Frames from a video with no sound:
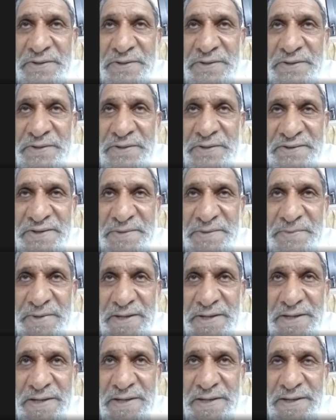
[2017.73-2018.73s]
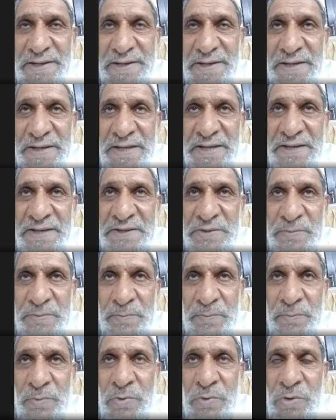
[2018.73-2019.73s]
thalassemia is
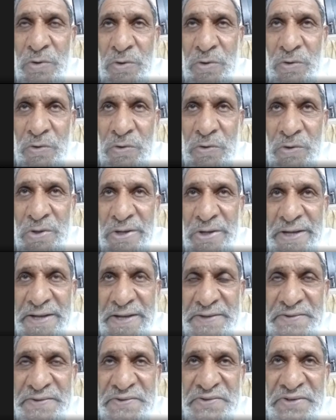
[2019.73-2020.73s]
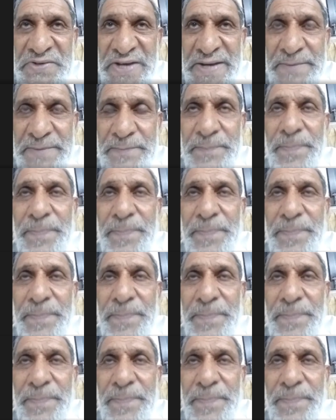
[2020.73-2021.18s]
more or less same.